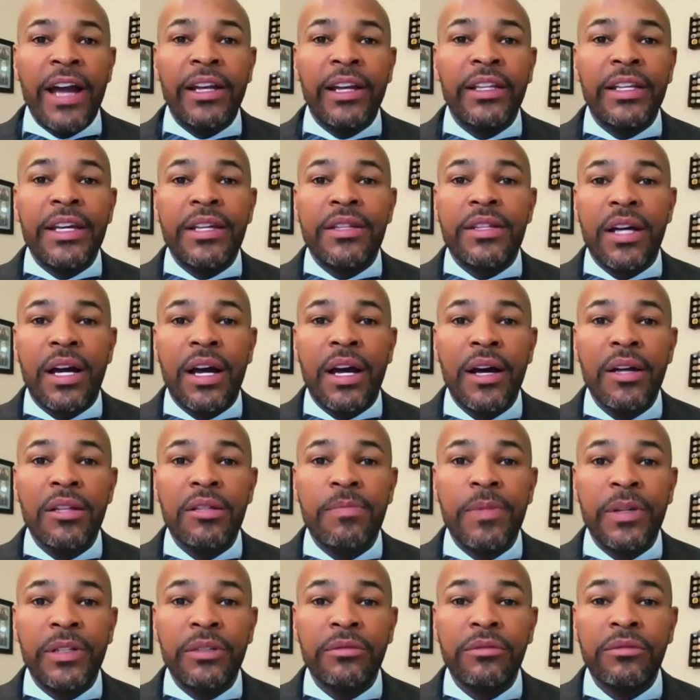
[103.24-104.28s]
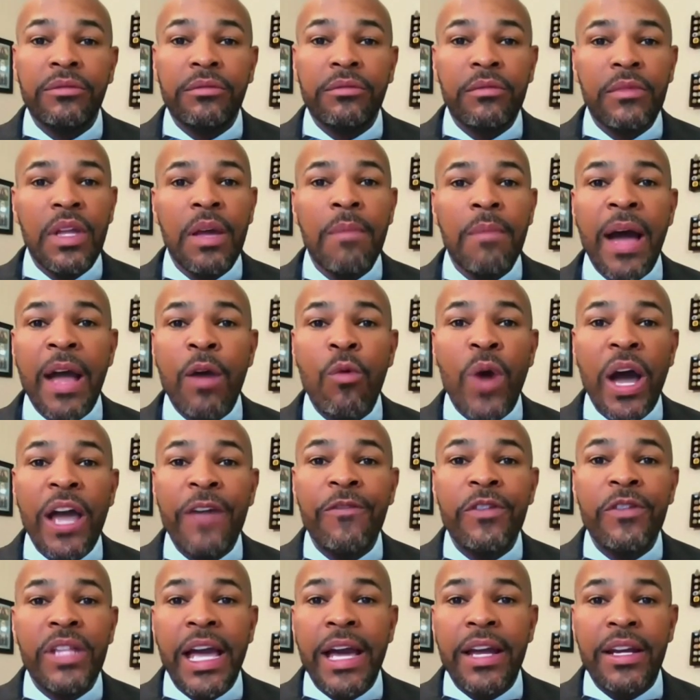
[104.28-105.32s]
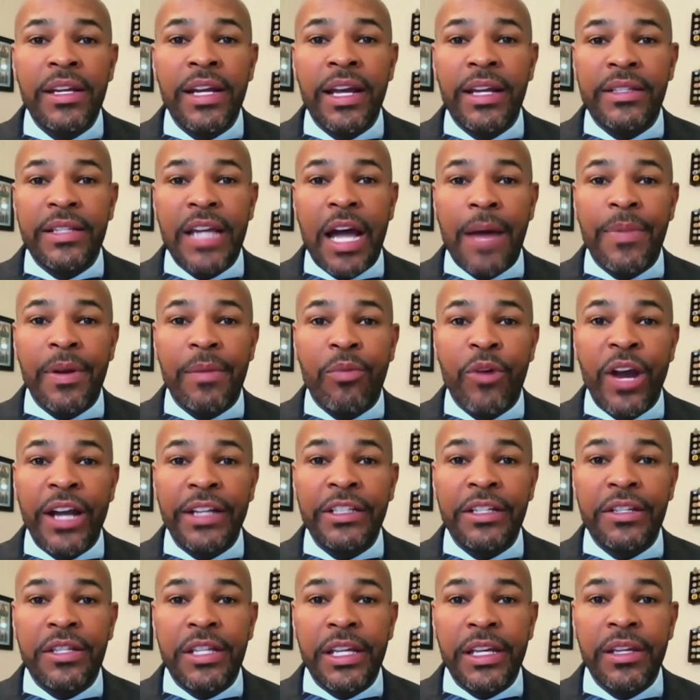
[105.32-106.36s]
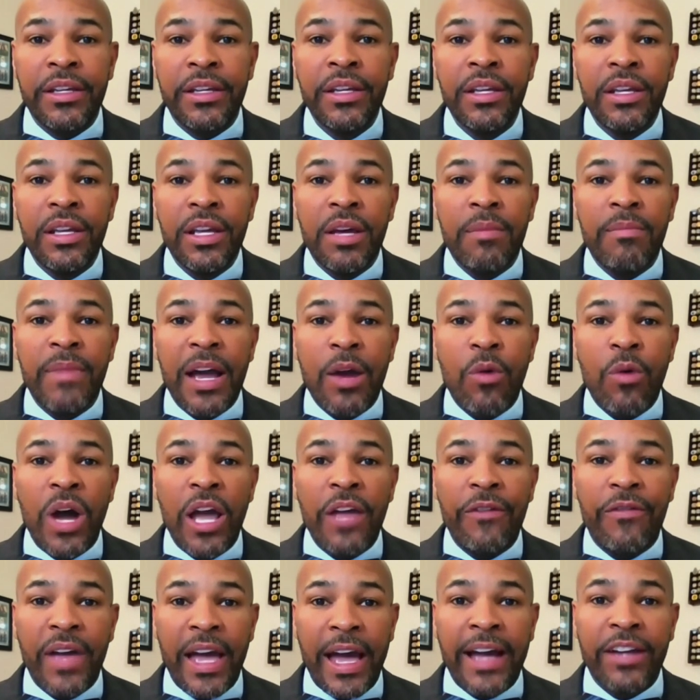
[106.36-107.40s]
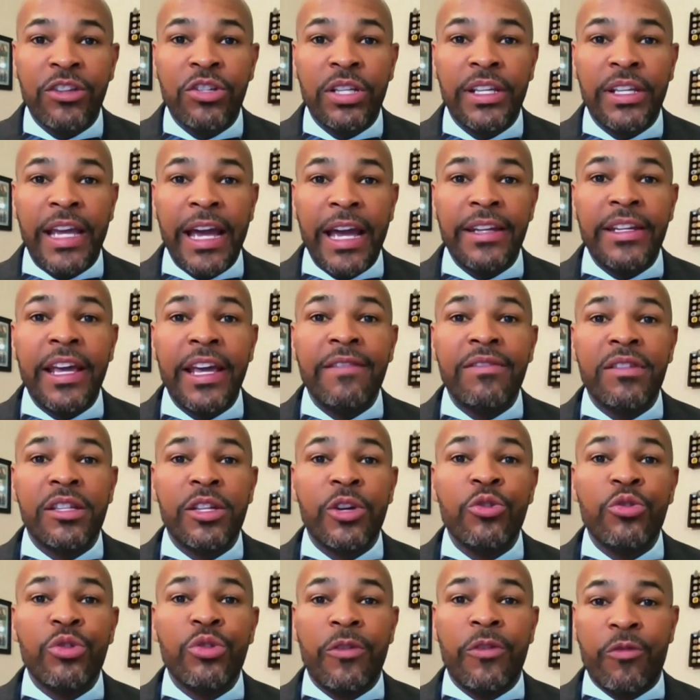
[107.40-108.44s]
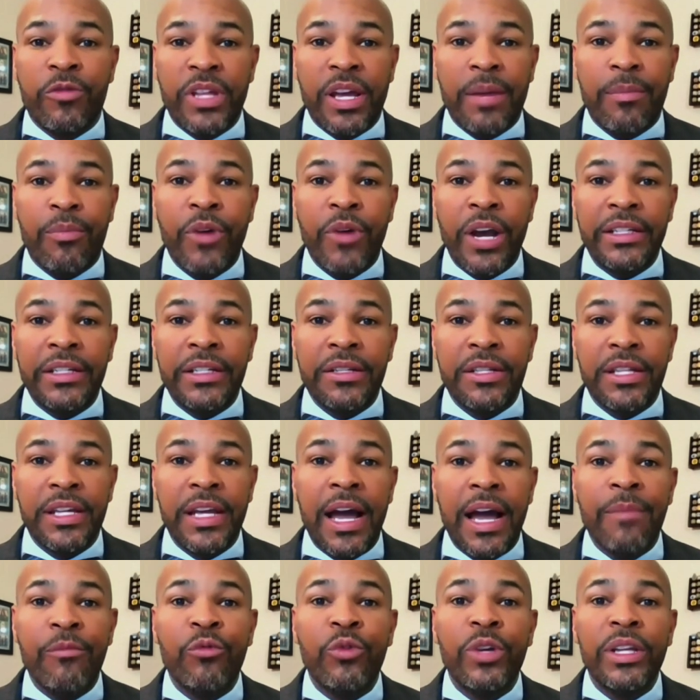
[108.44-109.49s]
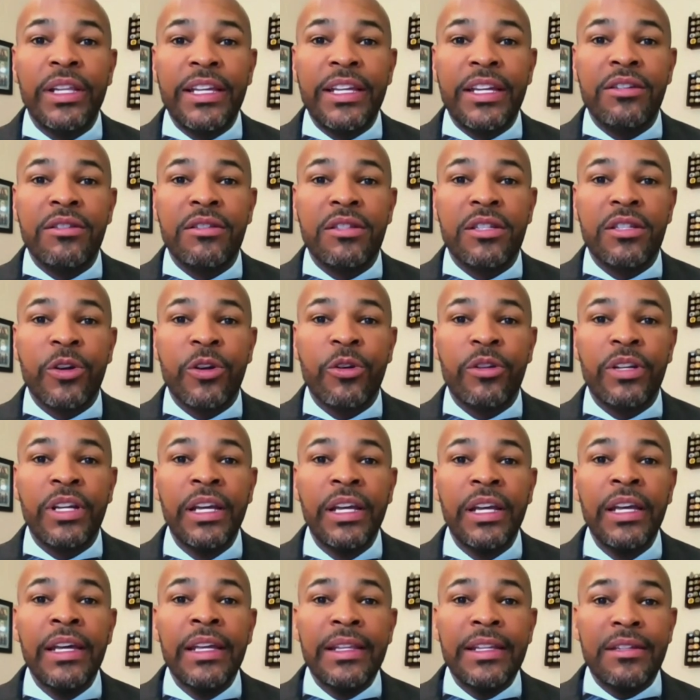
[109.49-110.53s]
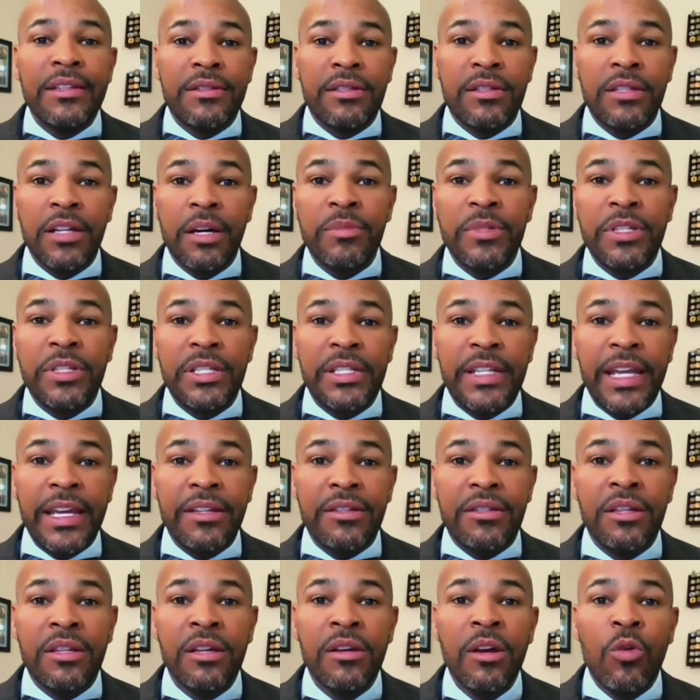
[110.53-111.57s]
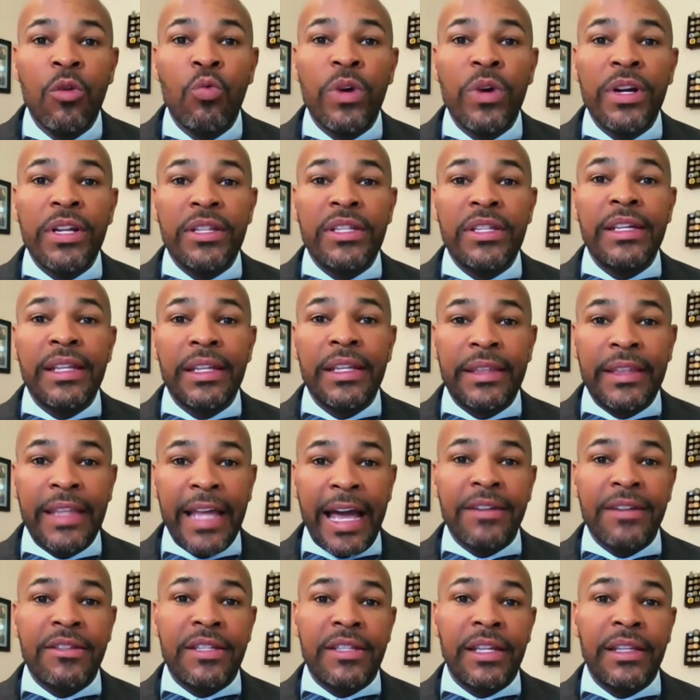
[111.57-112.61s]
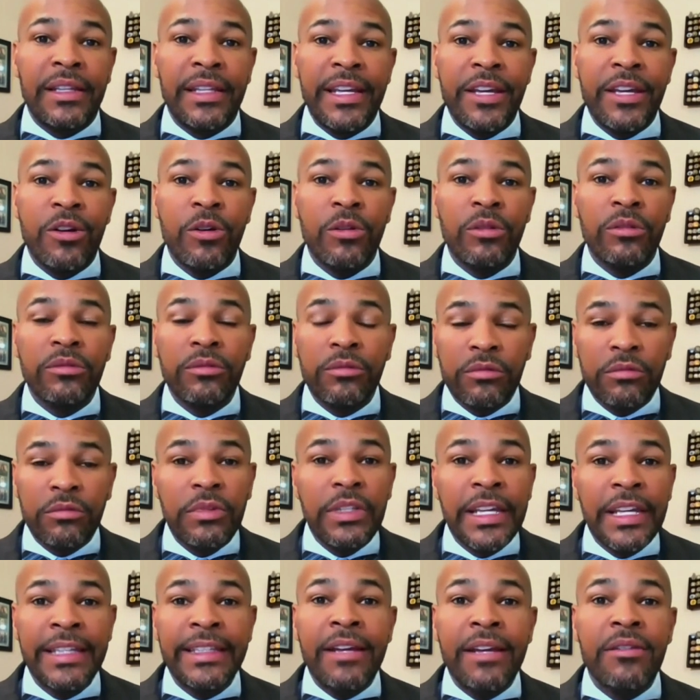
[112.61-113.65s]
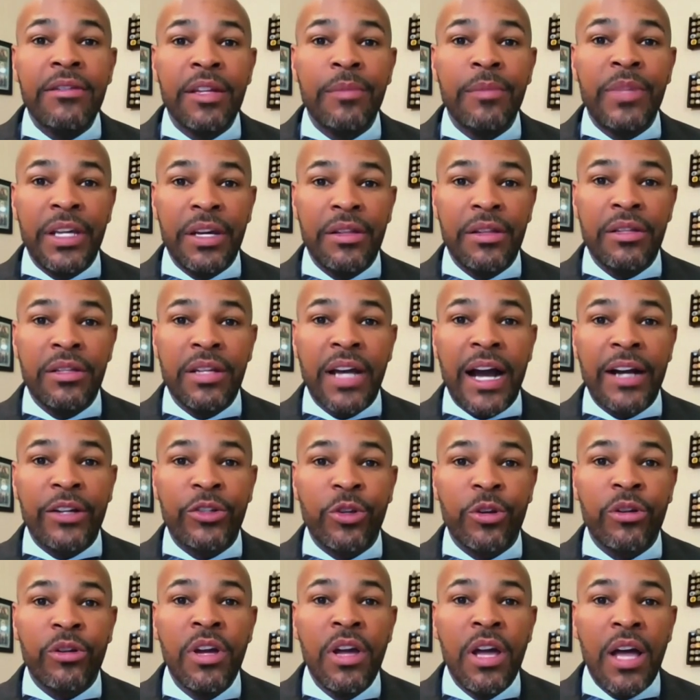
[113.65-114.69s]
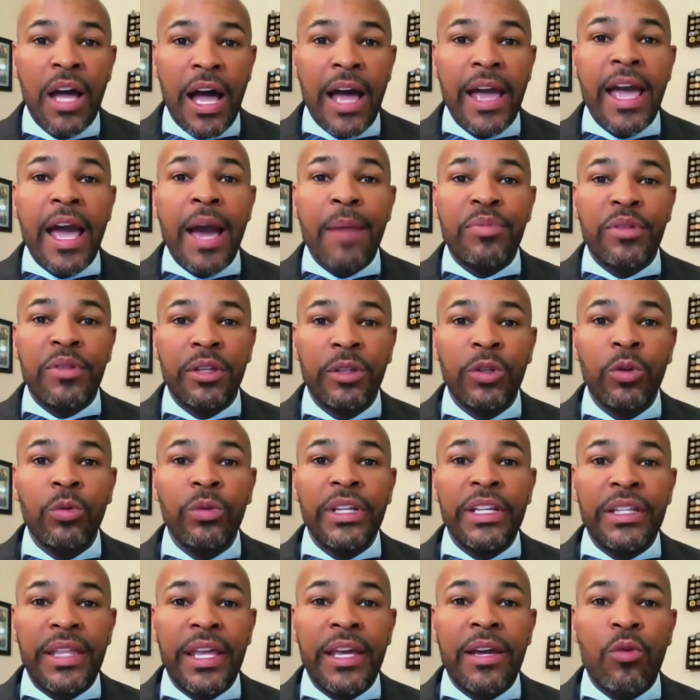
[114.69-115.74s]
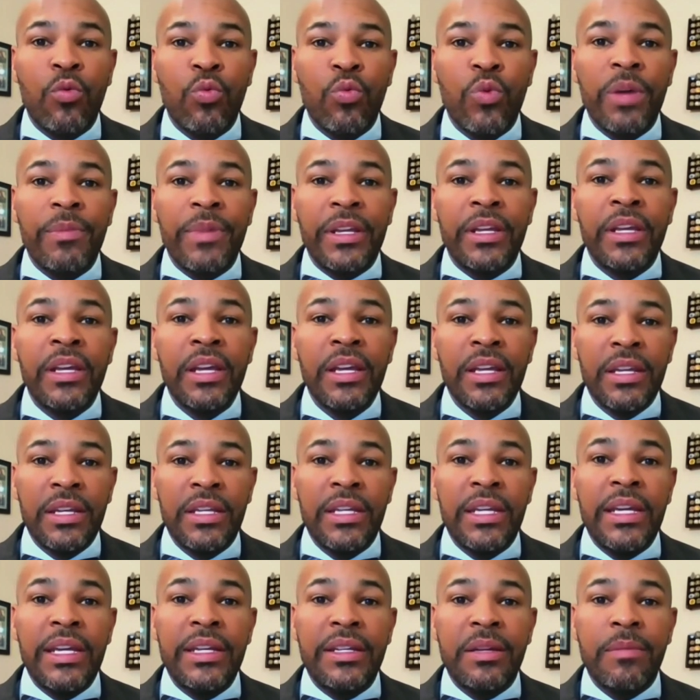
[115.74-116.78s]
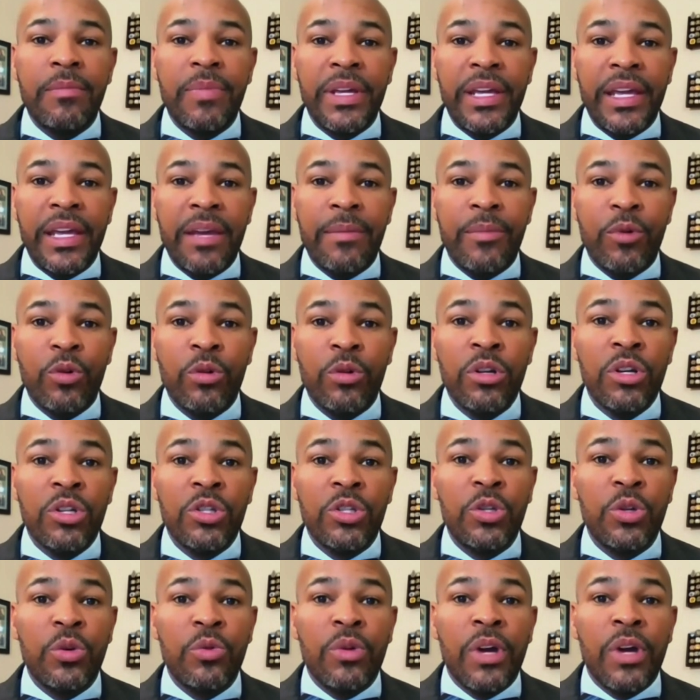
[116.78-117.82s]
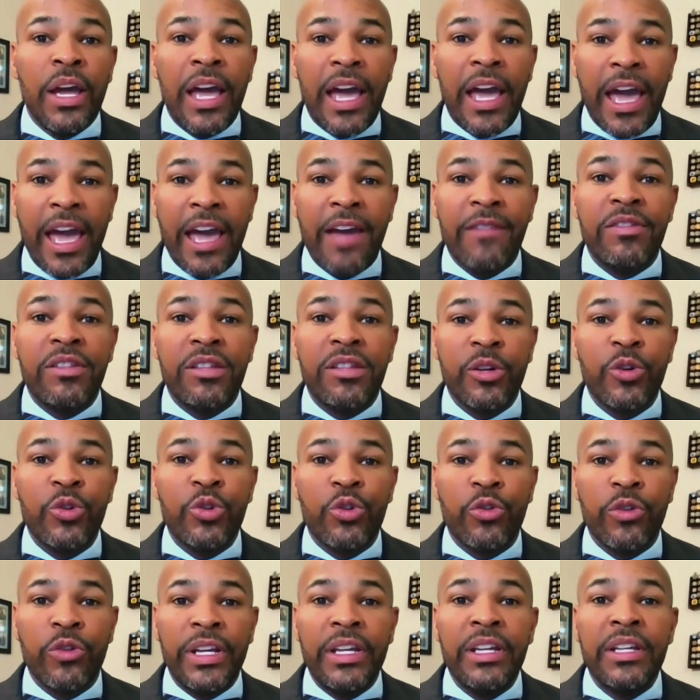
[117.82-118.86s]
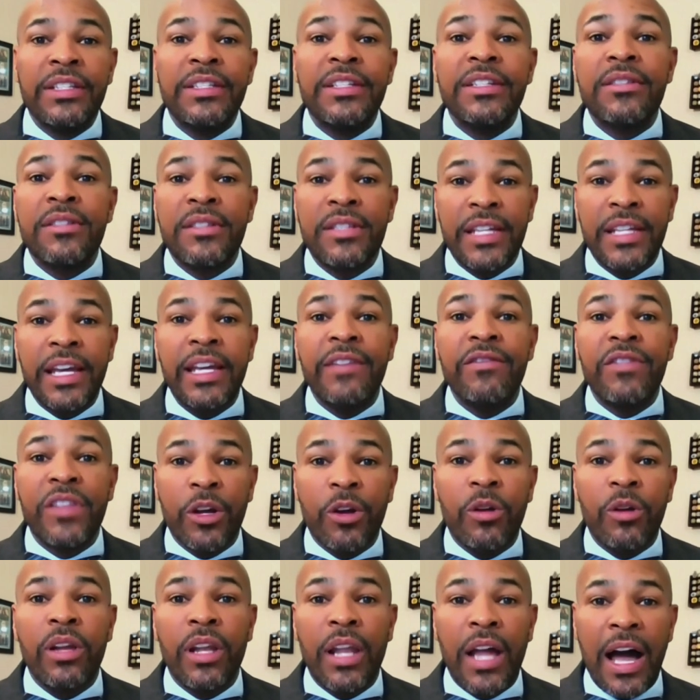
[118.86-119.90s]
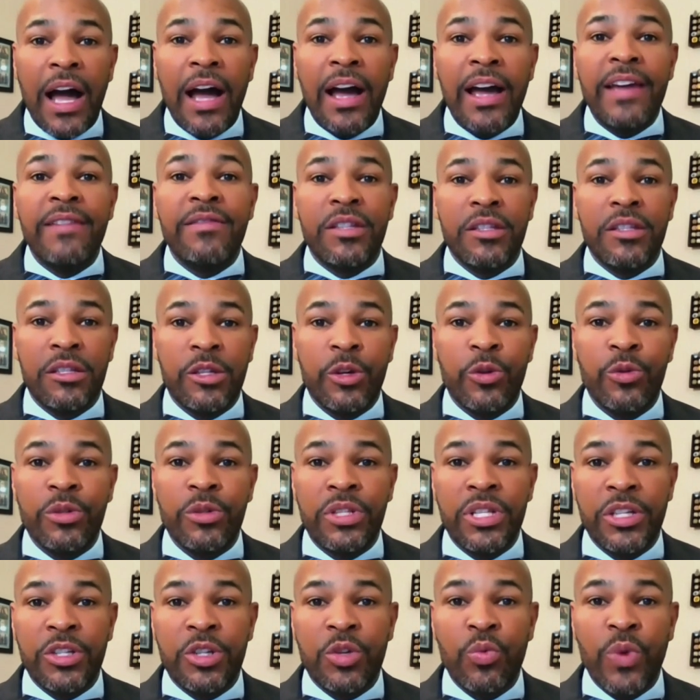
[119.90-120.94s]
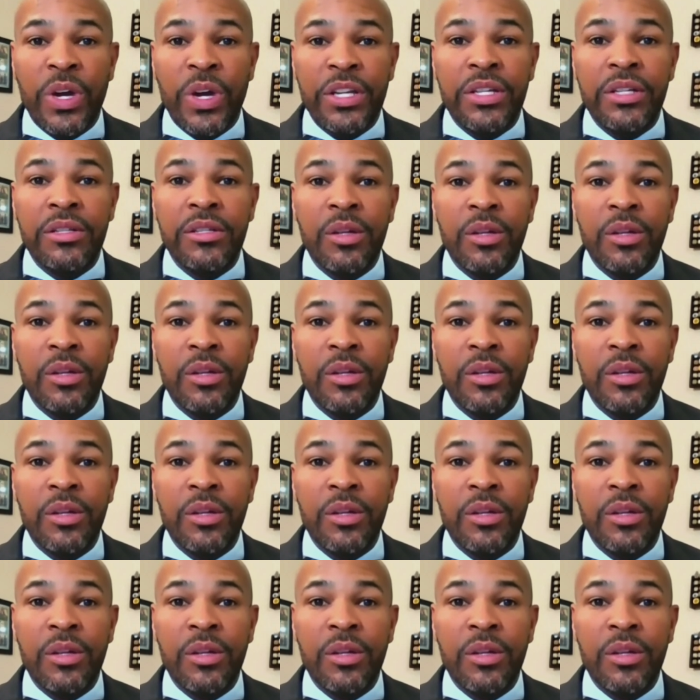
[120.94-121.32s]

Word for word: Finally, as a husband, my wife has had an ectopic pregnancy, and my wife actually had to have surgery for that pregnancy. I'm really concerned that some states want to say that that's illegal. And that's something as a doctor, I absolutely think women need to be able to have surgery to save their lives in certain situations.